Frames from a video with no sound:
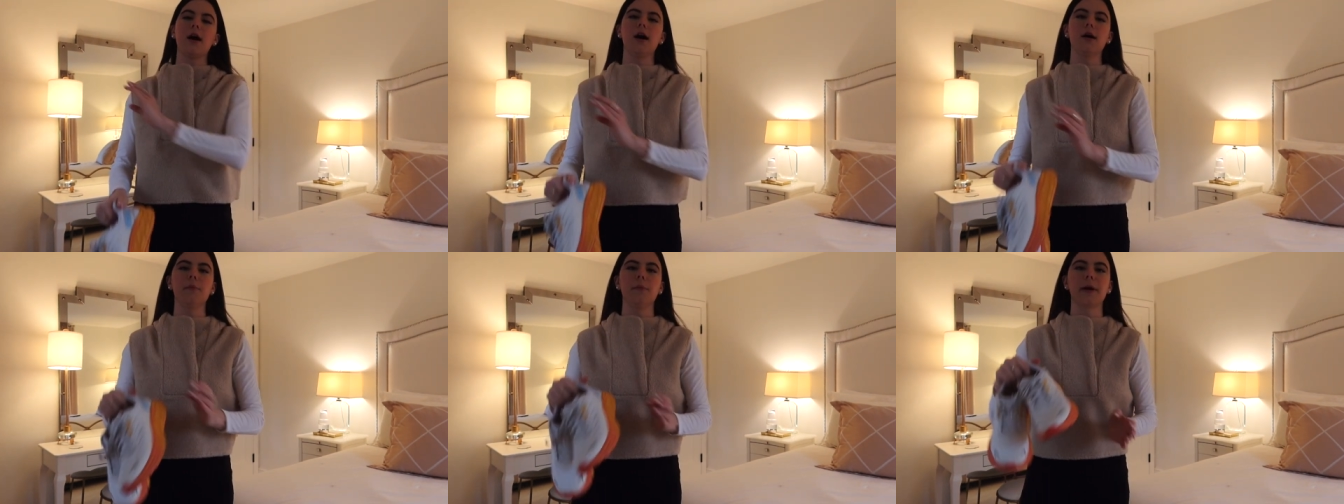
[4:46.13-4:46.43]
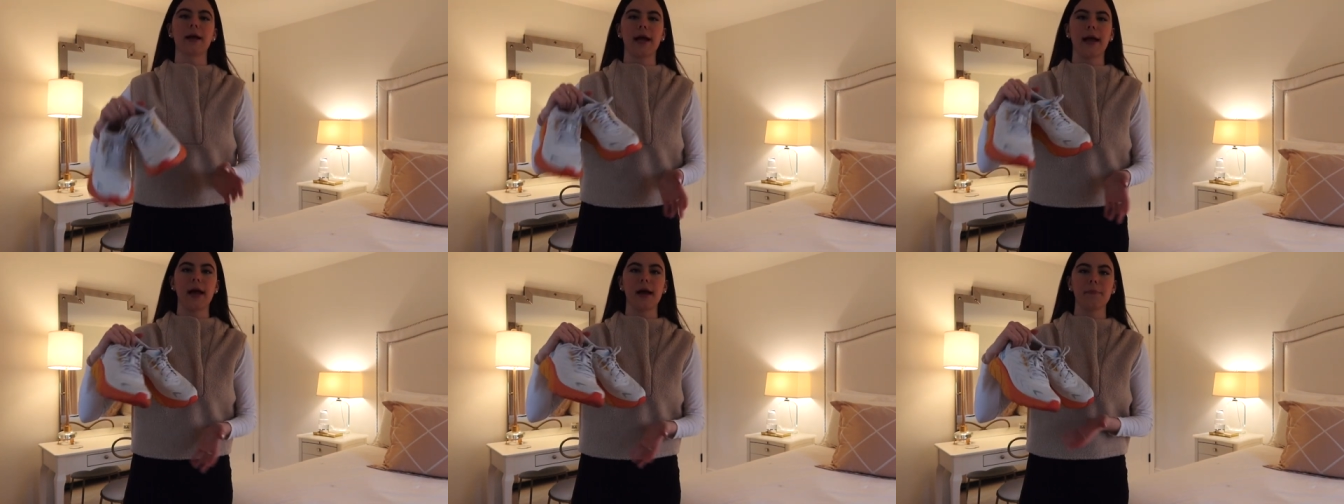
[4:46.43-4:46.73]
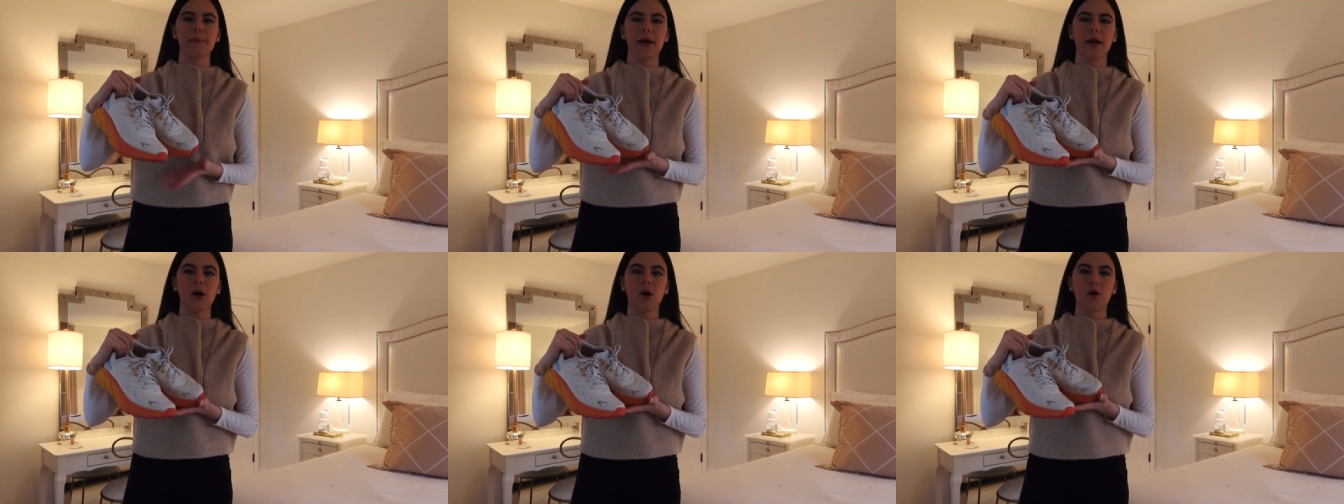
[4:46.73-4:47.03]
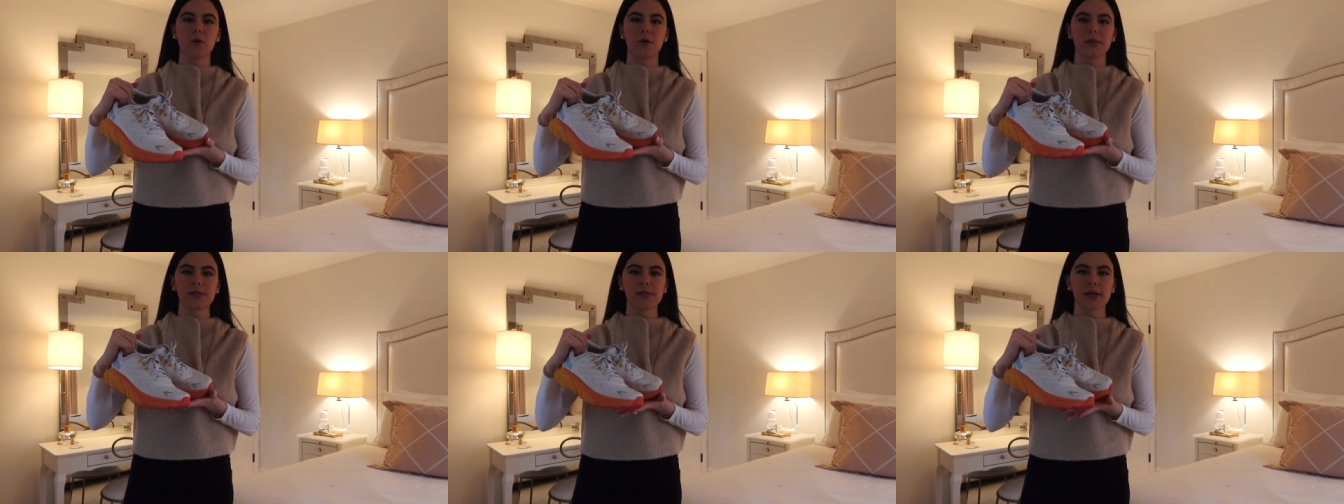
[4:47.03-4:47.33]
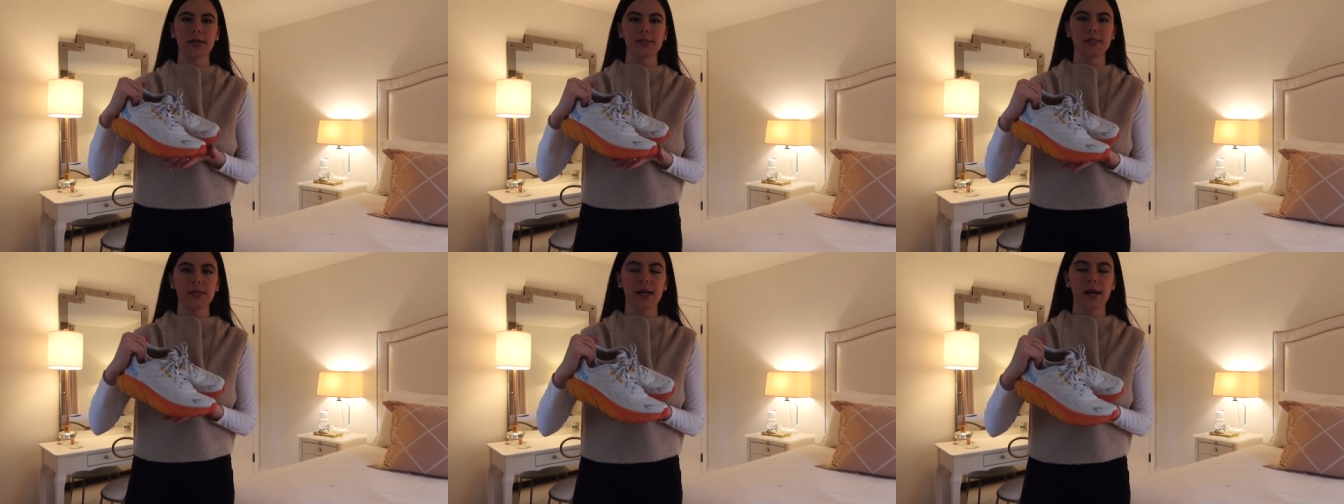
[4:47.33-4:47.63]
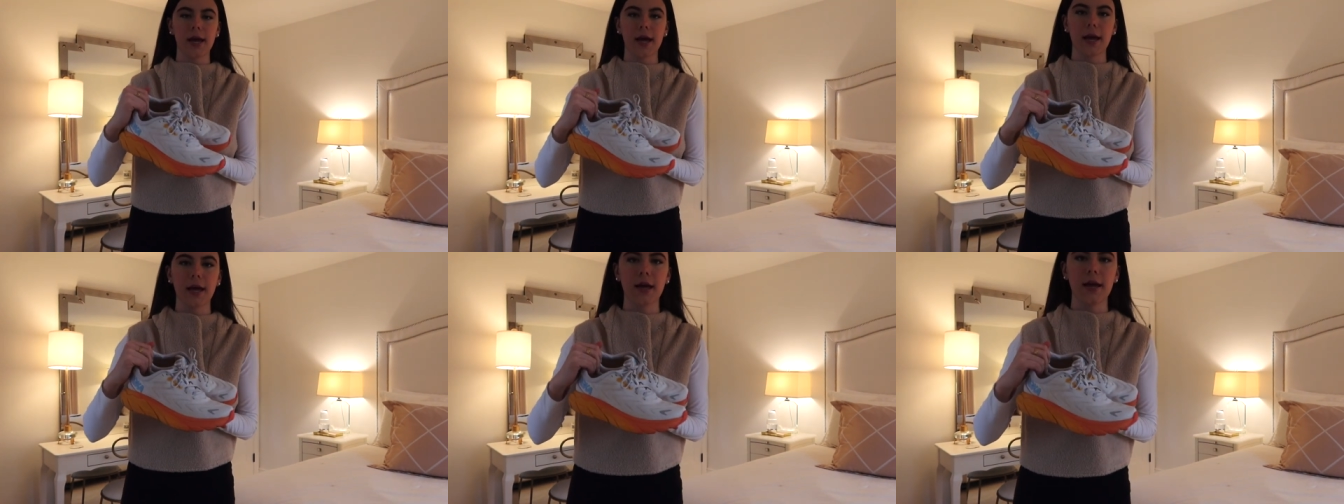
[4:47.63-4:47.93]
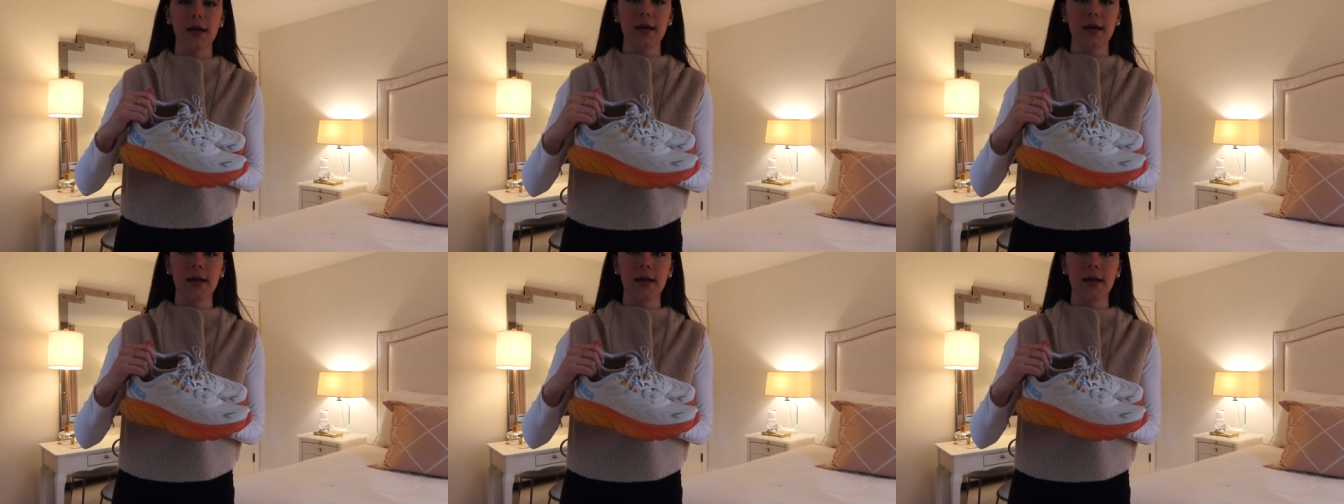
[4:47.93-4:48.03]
um, but I had my Hokas on today.